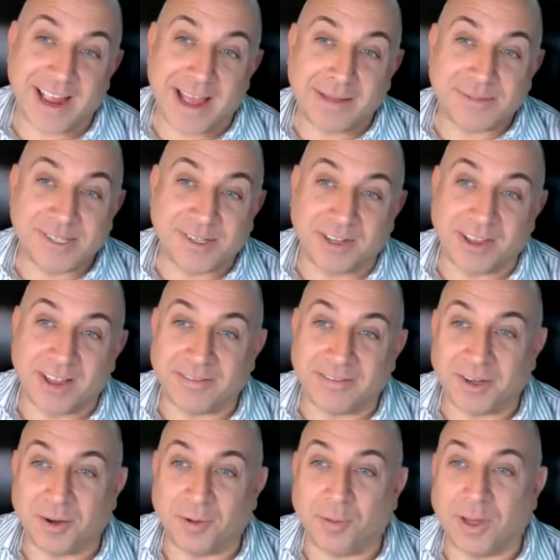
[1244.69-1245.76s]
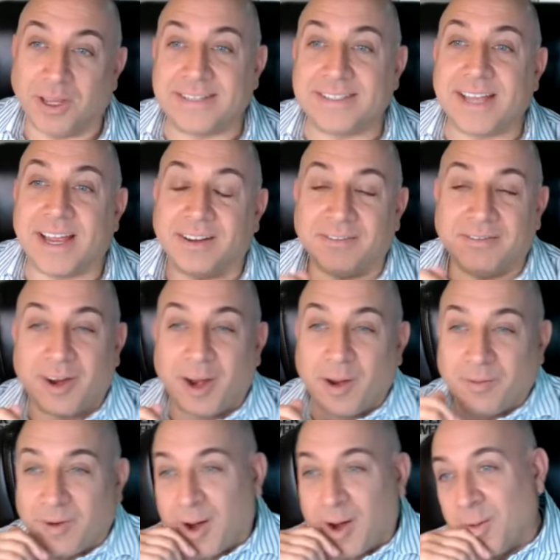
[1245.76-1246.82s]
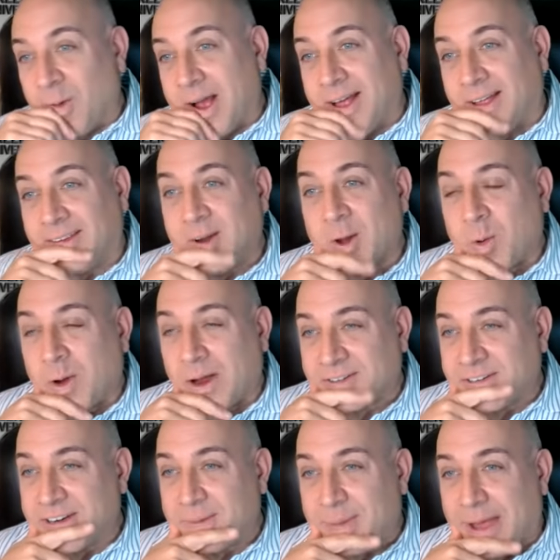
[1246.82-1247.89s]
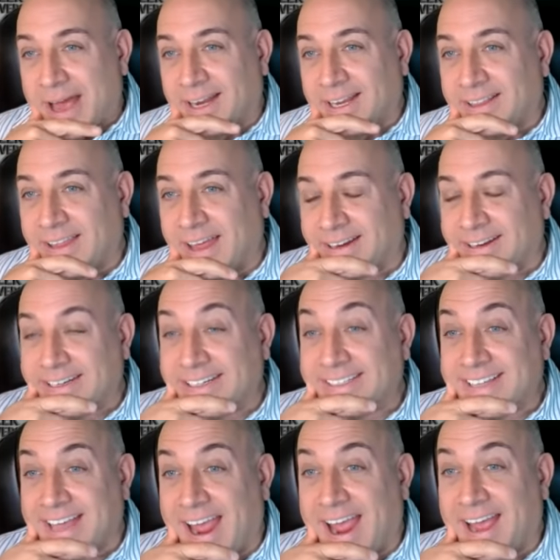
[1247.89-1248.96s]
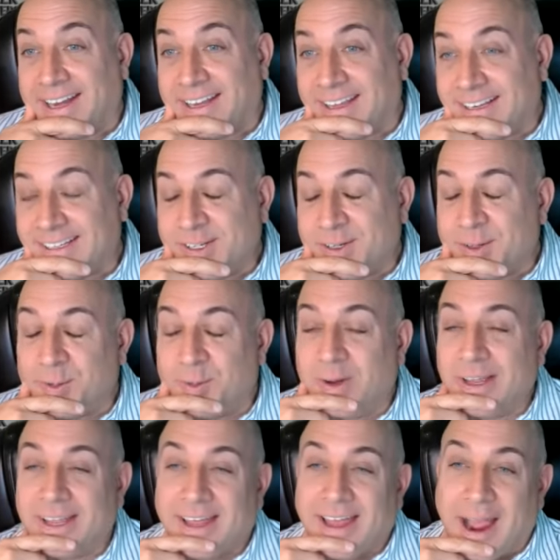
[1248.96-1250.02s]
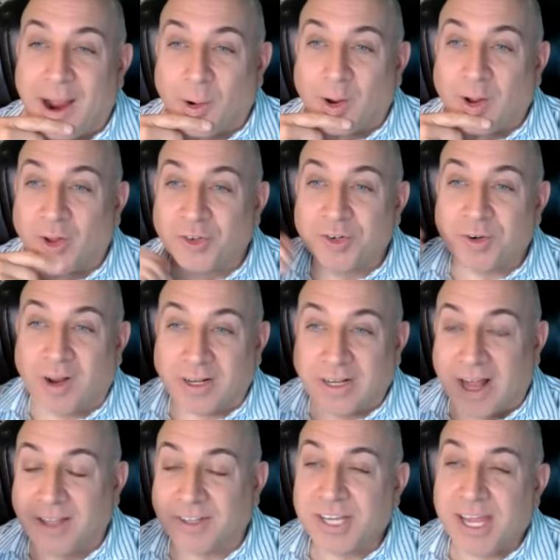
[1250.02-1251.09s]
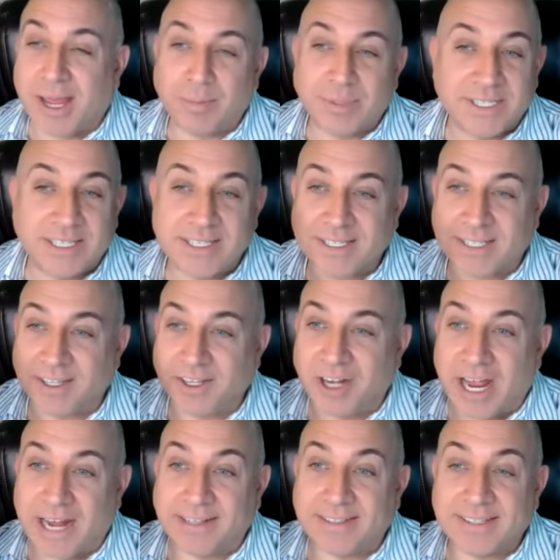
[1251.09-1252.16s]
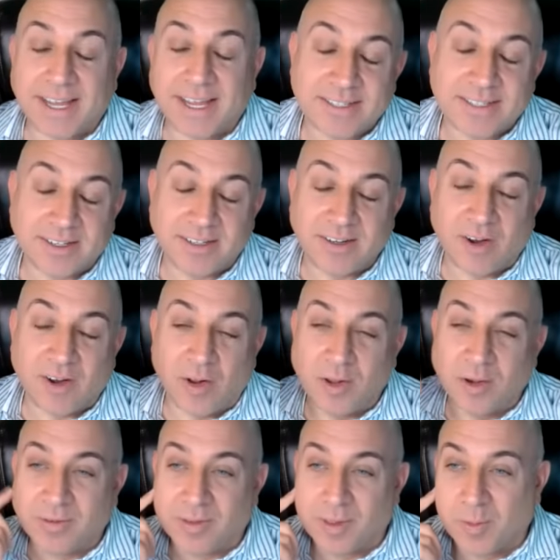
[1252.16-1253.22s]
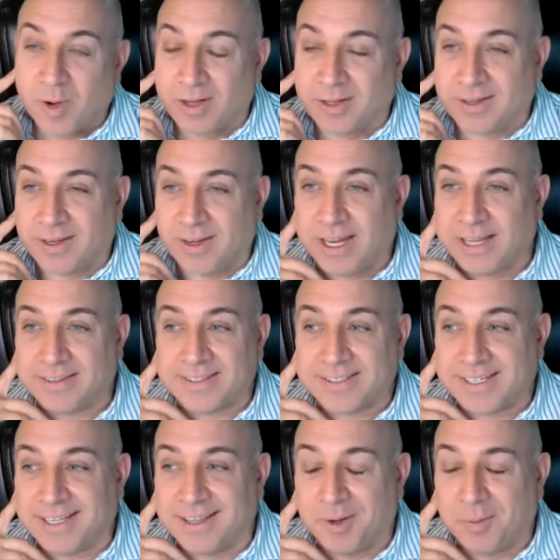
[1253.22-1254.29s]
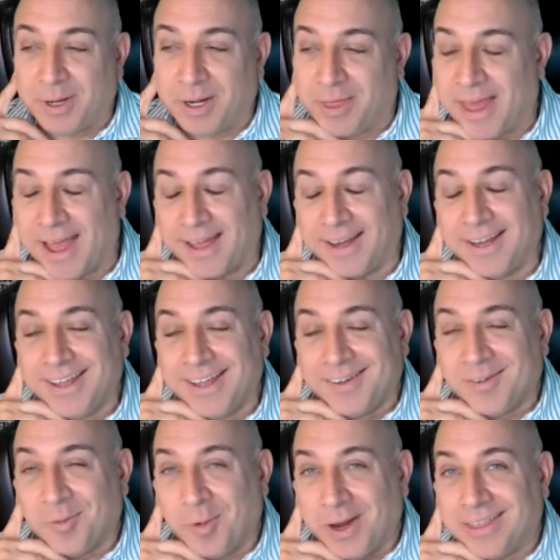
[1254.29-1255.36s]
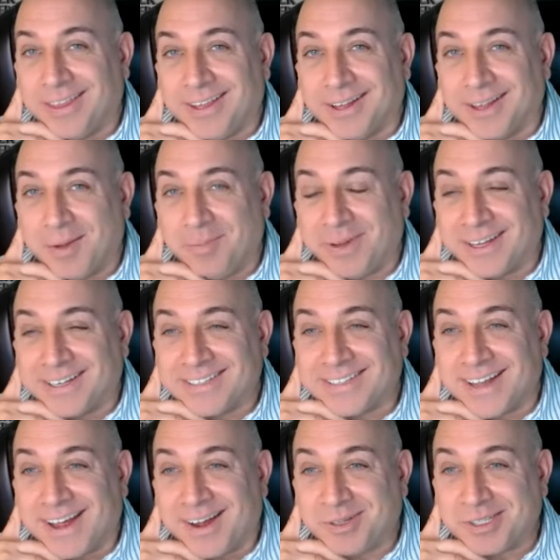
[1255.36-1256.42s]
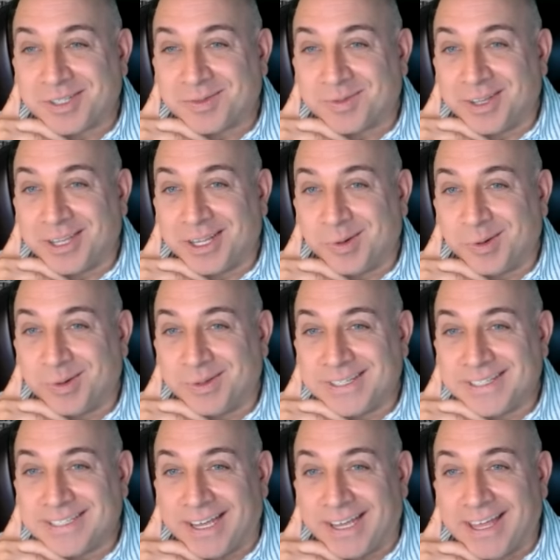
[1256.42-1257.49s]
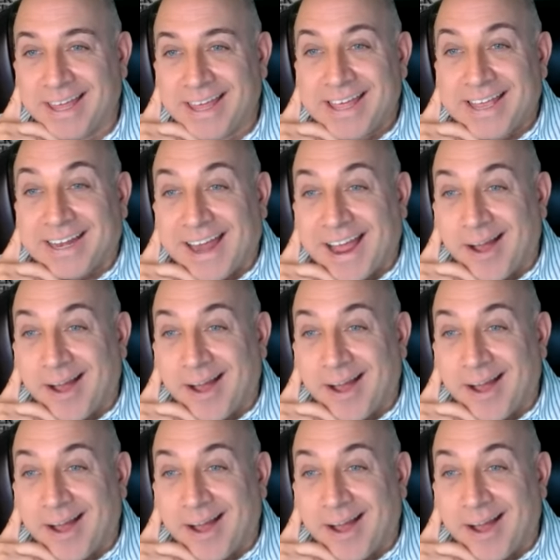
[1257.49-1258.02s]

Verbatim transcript: I absolutely love it. You really said it very, very well. No question about it that it is adding to our culture on college campuses in the United States and all over the world. And you get to see a little bit of that with the Olympics, uh, which is really cool to see.